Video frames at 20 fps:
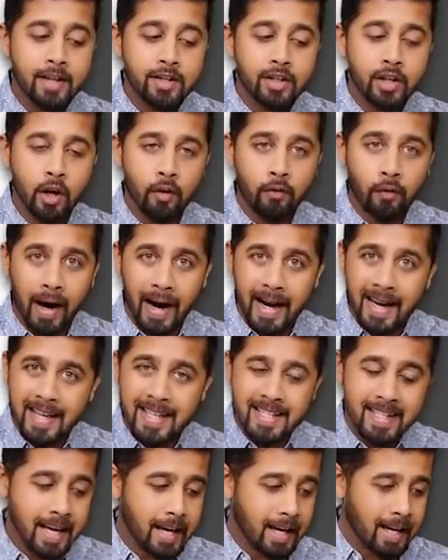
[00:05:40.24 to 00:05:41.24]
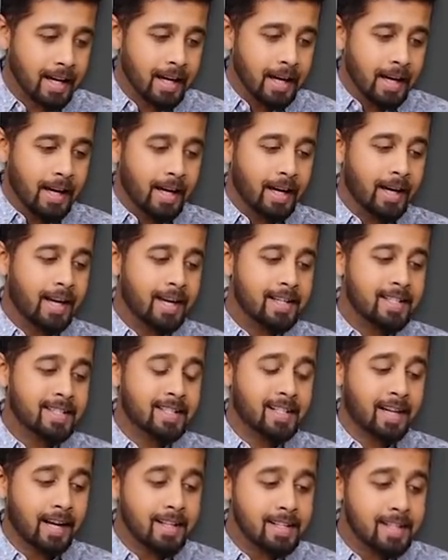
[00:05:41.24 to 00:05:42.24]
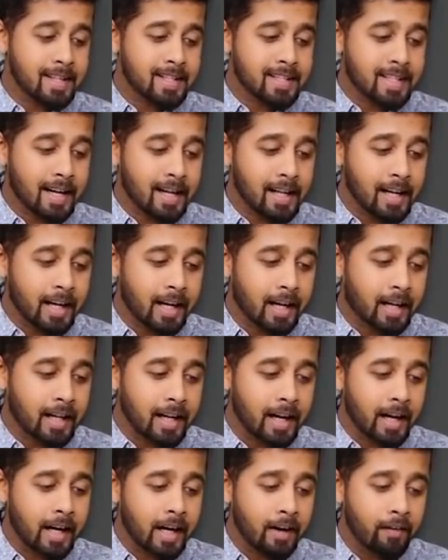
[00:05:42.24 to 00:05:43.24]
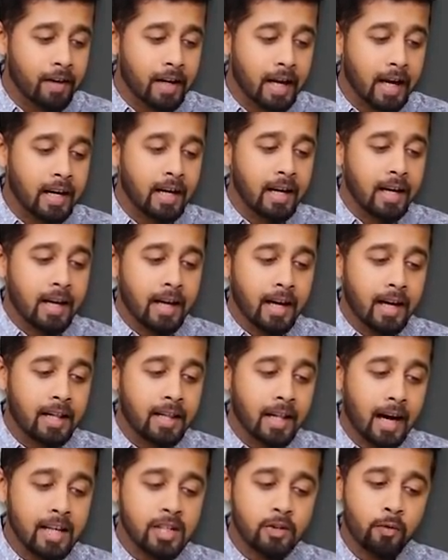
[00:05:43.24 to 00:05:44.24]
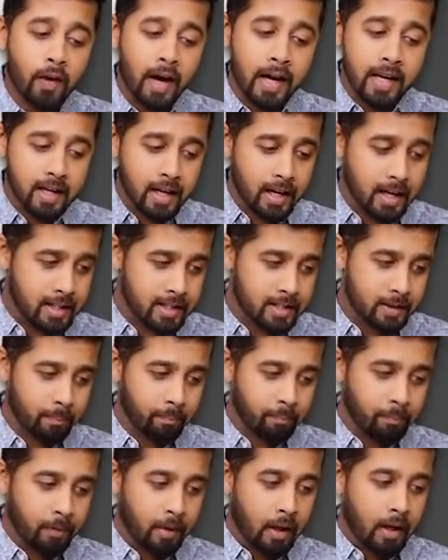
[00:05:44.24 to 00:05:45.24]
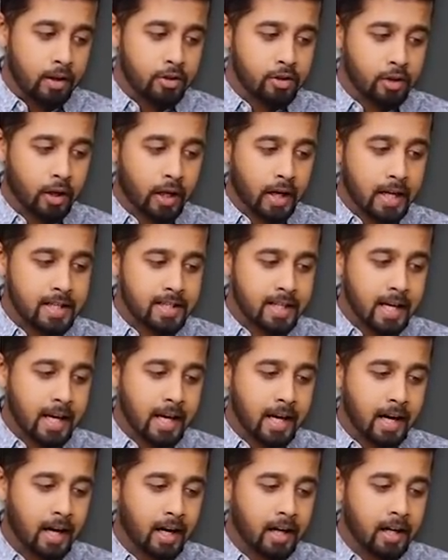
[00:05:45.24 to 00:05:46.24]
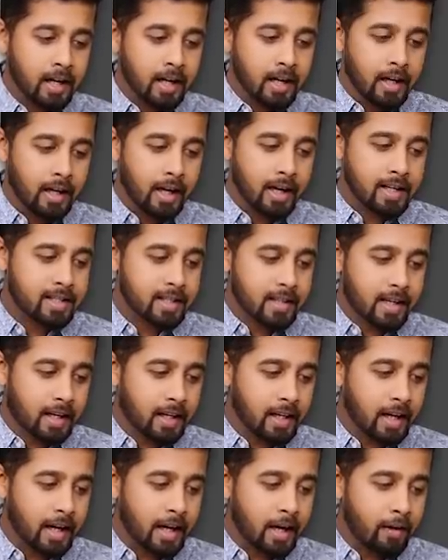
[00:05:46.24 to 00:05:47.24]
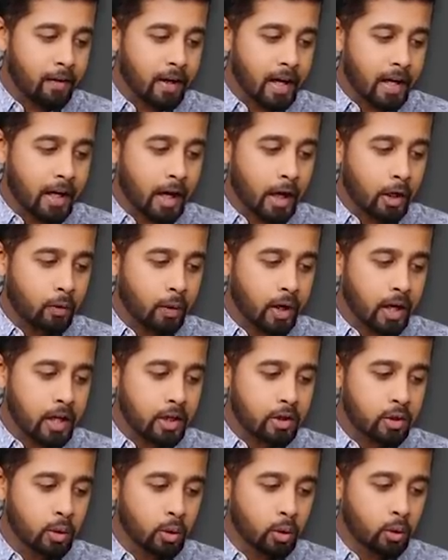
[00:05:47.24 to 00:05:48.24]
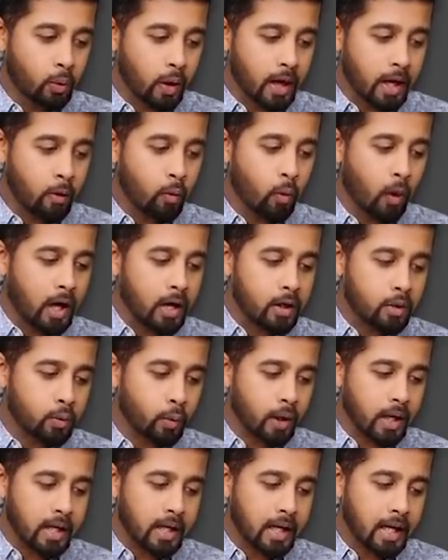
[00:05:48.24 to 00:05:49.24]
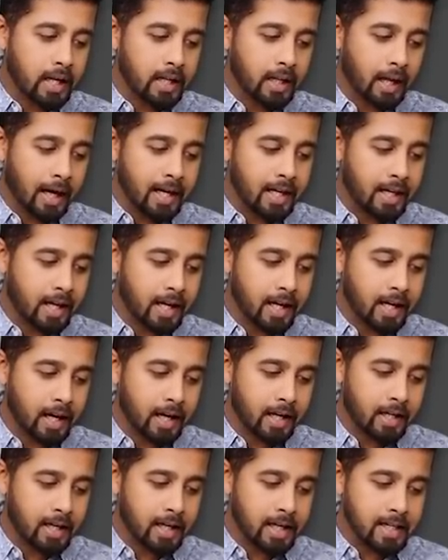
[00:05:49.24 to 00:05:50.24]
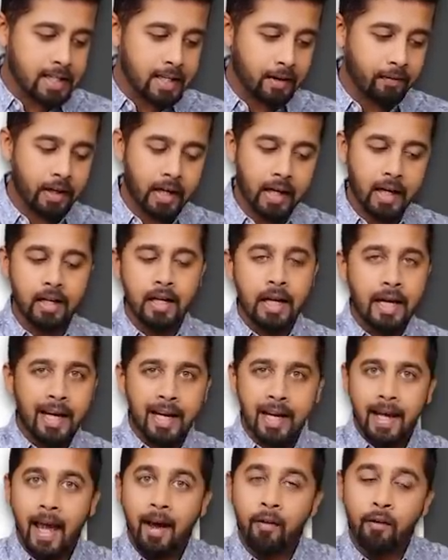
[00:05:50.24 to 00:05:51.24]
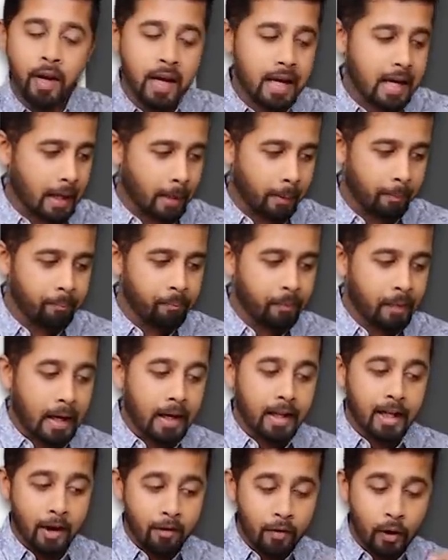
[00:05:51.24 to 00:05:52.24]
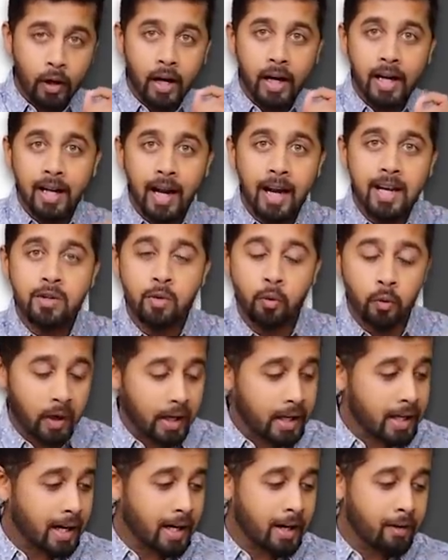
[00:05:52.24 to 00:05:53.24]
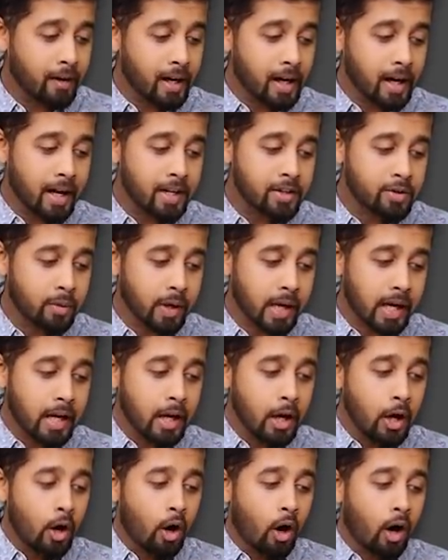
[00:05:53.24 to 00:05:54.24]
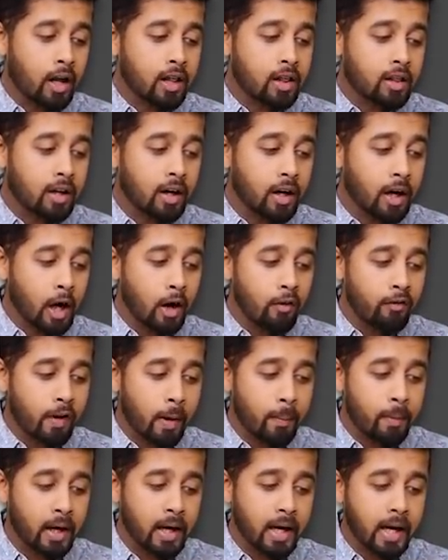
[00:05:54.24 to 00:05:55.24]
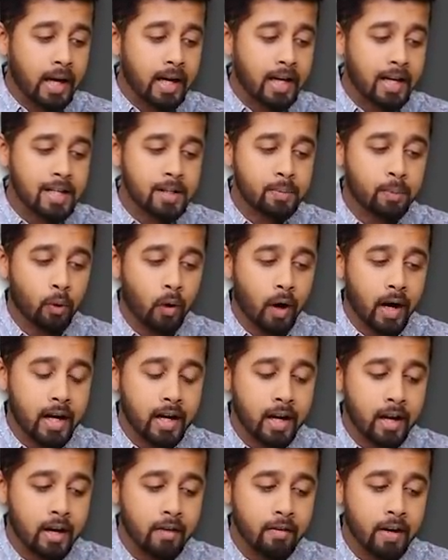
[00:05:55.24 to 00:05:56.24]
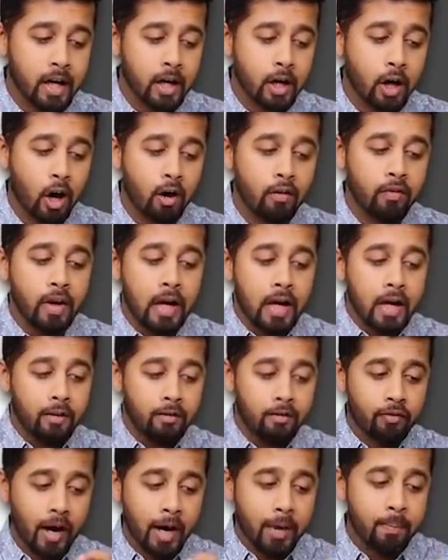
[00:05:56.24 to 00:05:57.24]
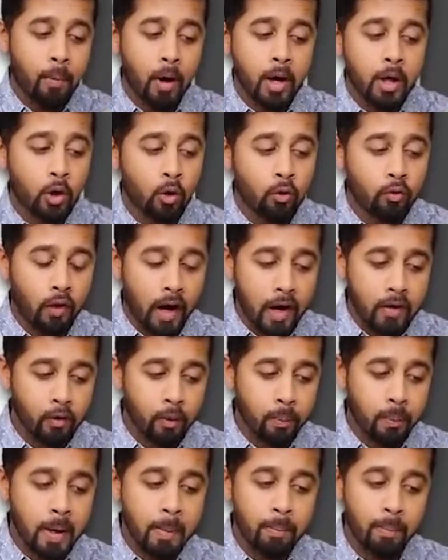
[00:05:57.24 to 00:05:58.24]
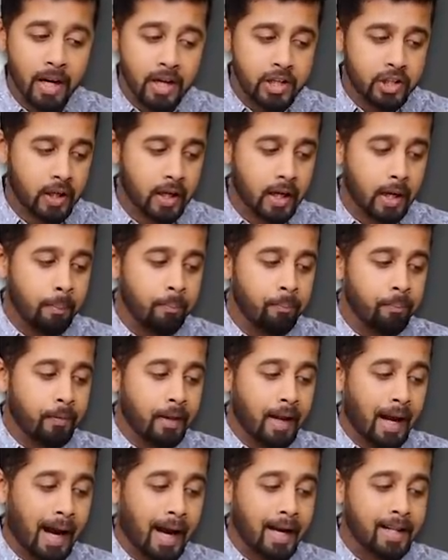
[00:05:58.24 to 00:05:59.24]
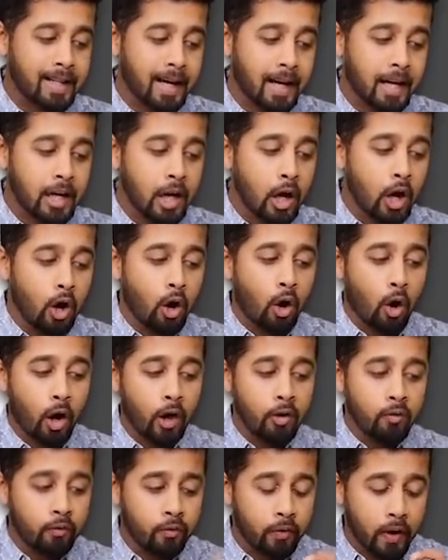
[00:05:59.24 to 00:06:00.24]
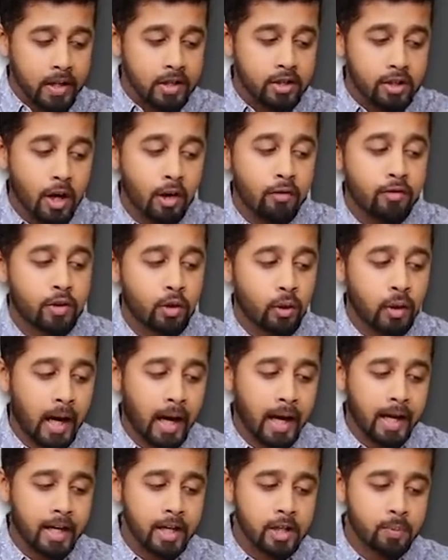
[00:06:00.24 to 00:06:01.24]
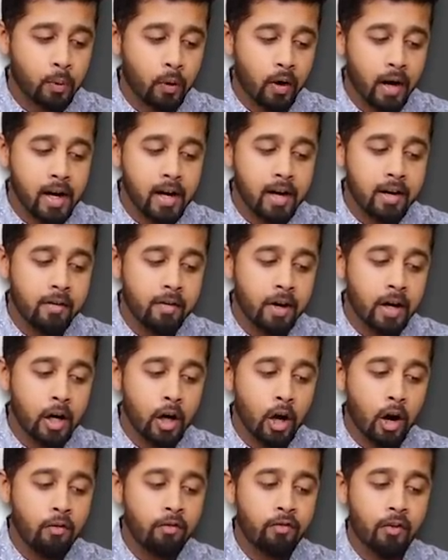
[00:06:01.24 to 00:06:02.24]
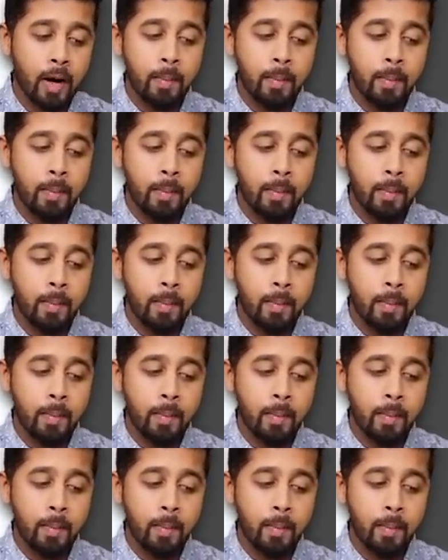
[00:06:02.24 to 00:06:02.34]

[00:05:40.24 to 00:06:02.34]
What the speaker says: history of ITC, it has consistently declared dividend in last 5 years. So you can see here, it has declared dividend in 22, 21, 20, 19, 18, 17, every year. Now, if you look at last 1 year dividend history, on 3rd of February, it has provided a dividend of 5.25 rupee per share. And then on 1st of July, it has provided a dividend of